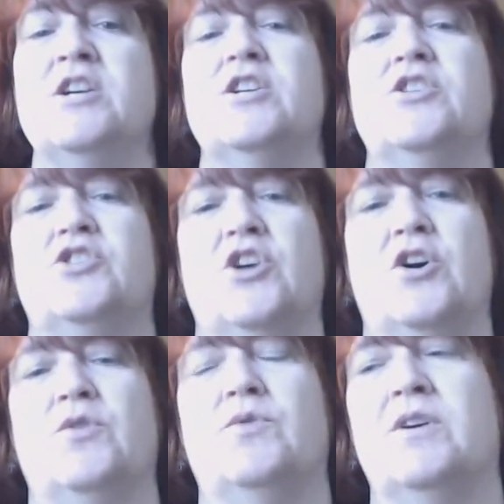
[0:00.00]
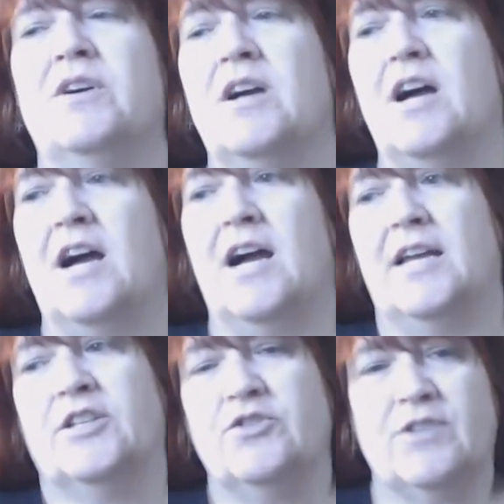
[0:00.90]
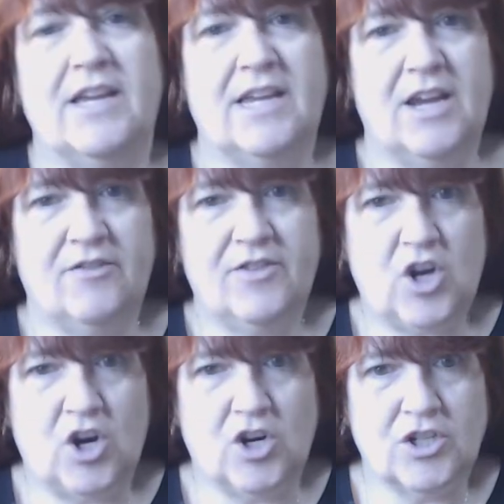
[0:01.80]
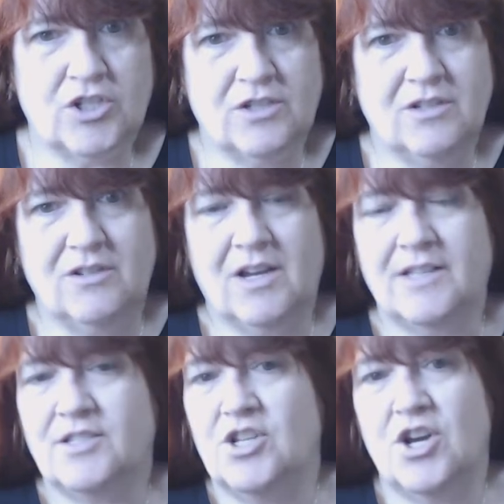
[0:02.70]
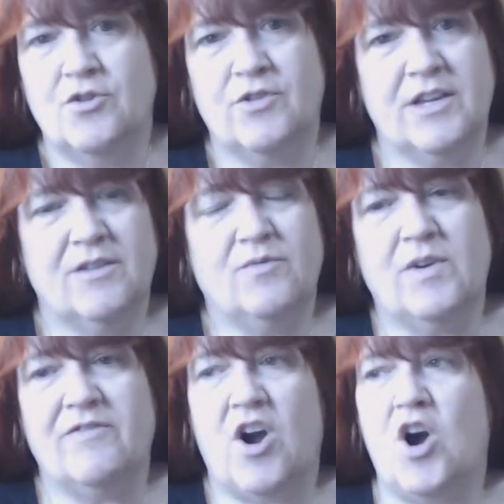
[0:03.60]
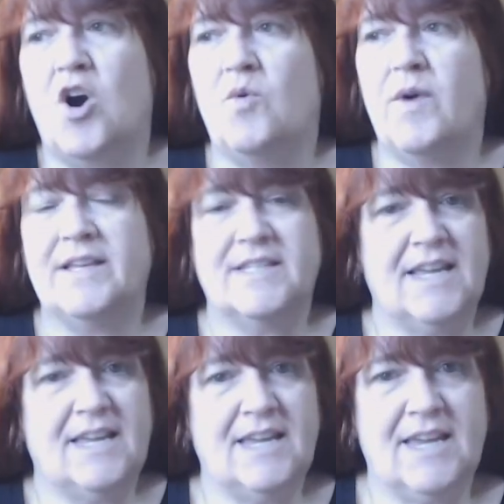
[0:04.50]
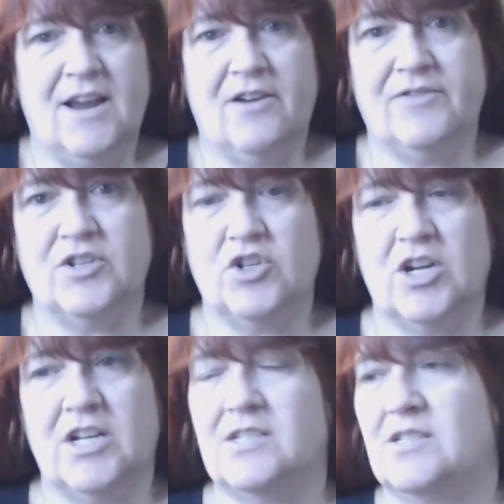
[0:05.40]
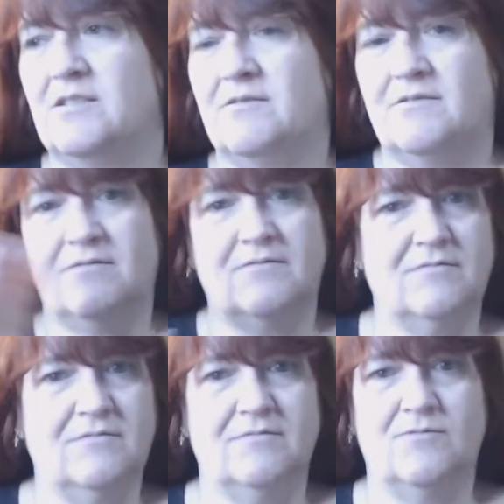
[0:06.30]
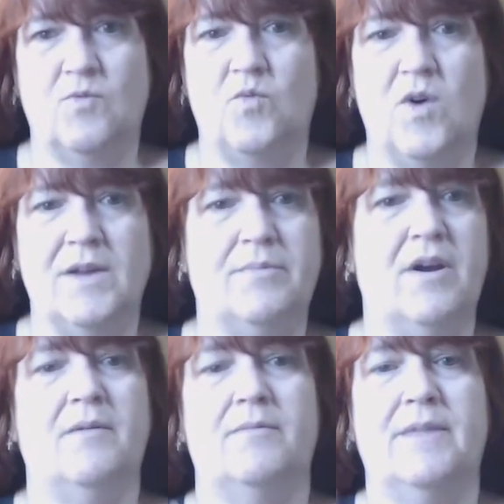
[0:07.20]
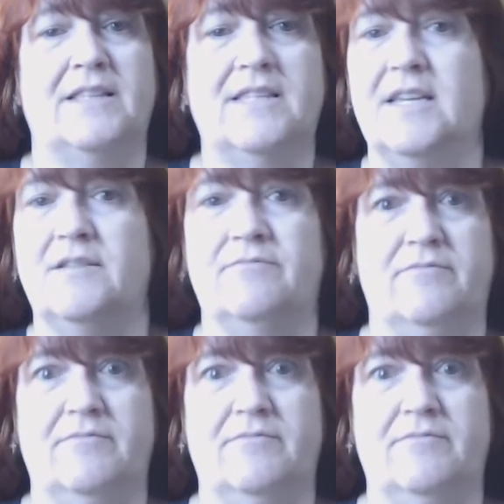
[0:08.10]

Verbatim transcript: So I do take care of the cars. You guys know that we've always taken care of the truck one problem, that's it.